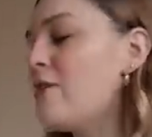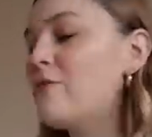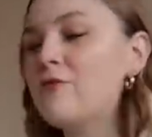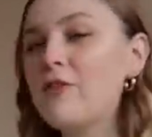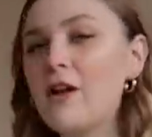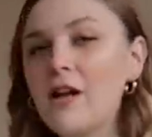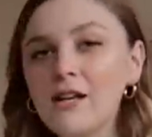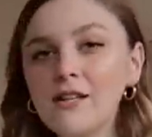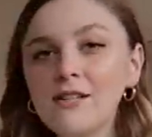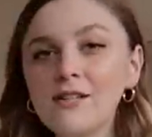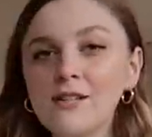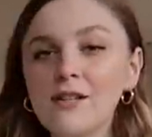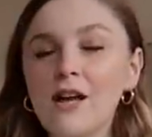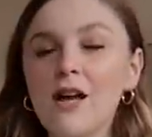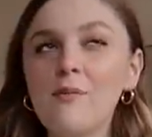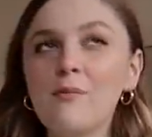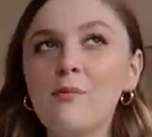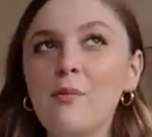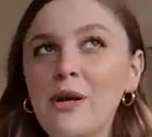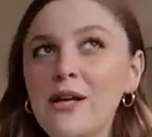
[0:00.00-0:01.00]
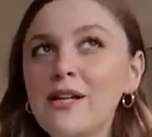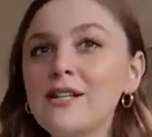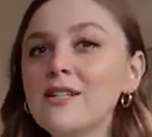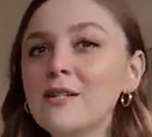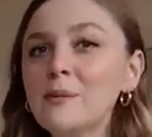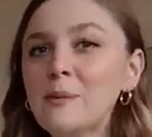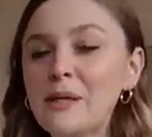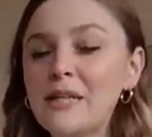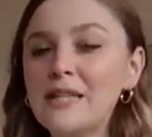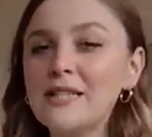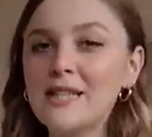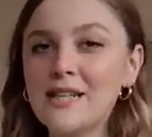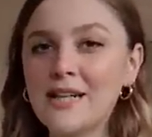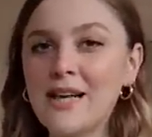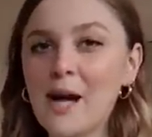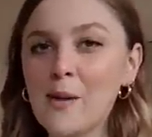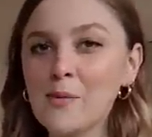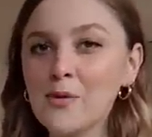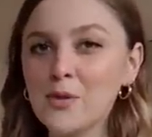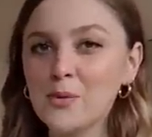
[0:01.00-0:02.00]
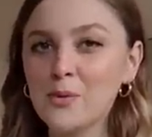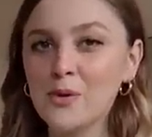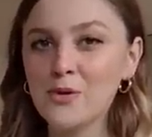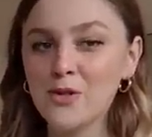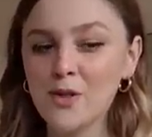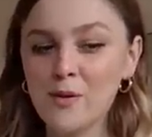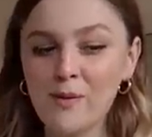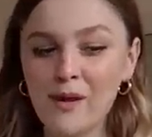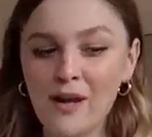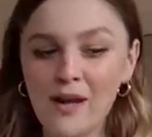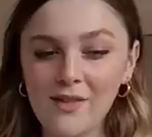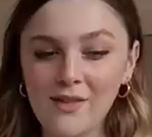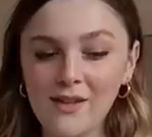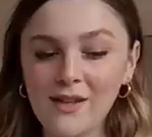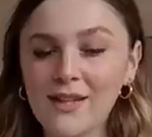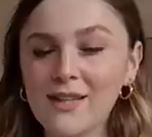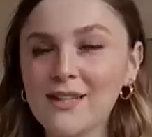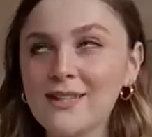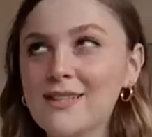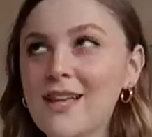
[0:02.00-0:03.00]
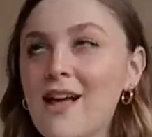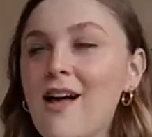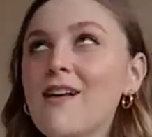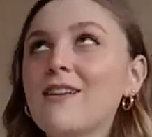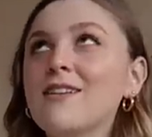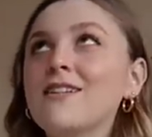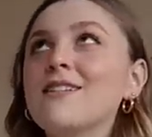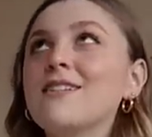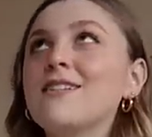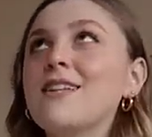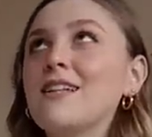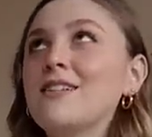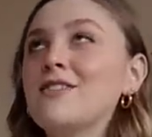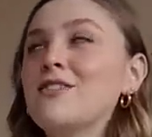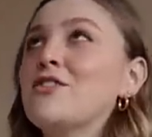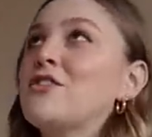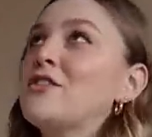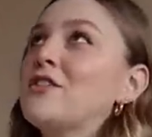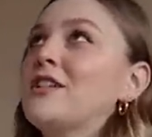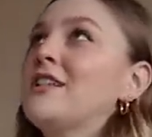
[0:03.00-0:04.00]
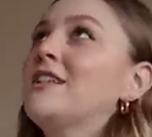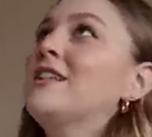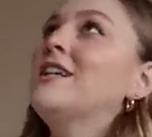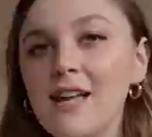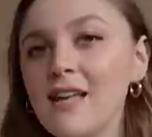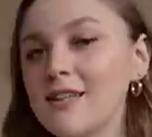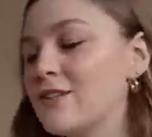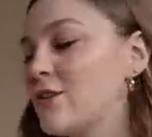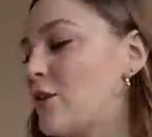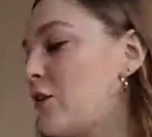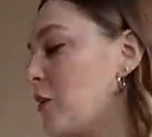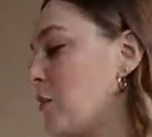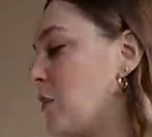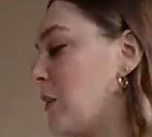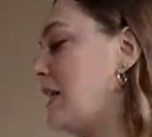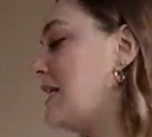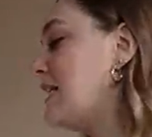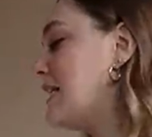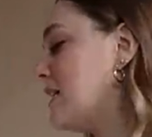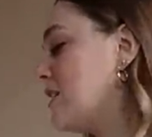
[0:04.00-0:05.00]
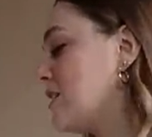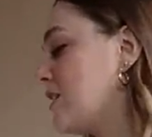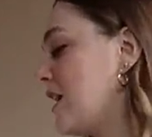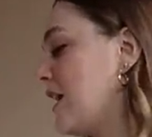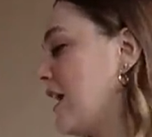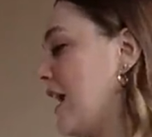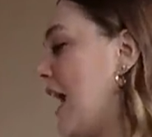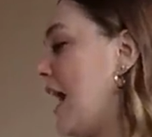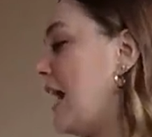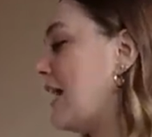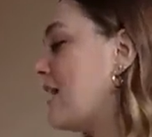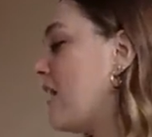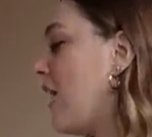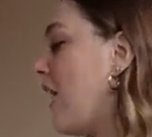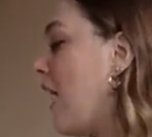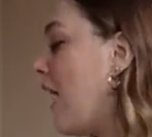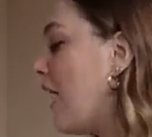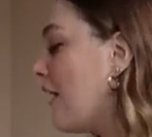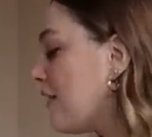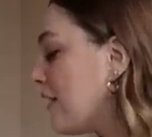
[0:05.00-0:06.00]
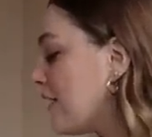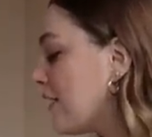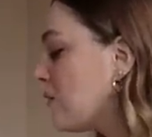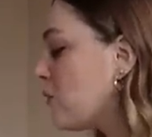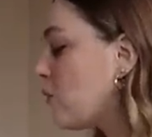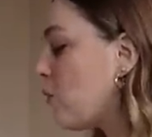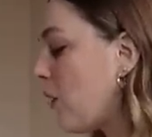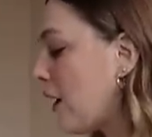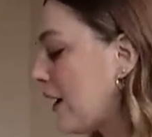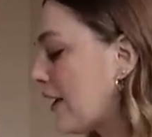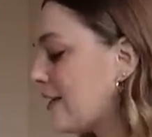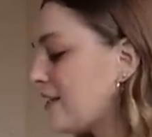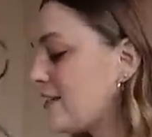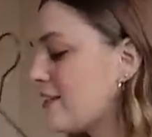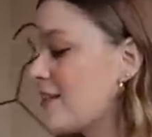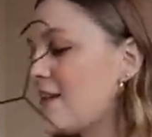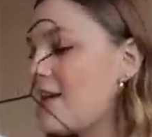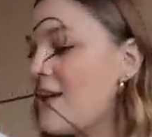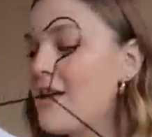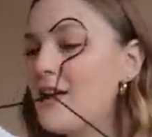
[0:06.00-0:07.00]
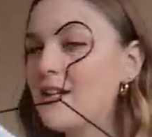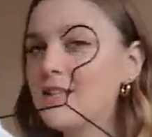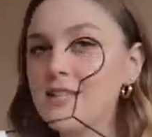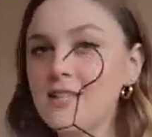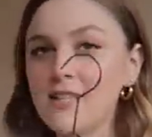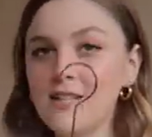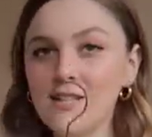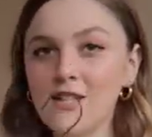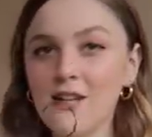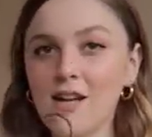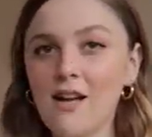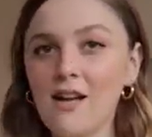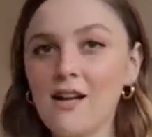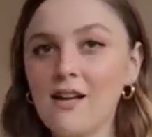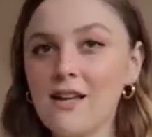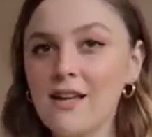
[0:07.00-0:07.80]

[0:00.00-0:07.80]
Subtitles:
first basic piece on a capsule wardrobe that I think is essential, it's got to be a t-shirt, and I think a white t-shirt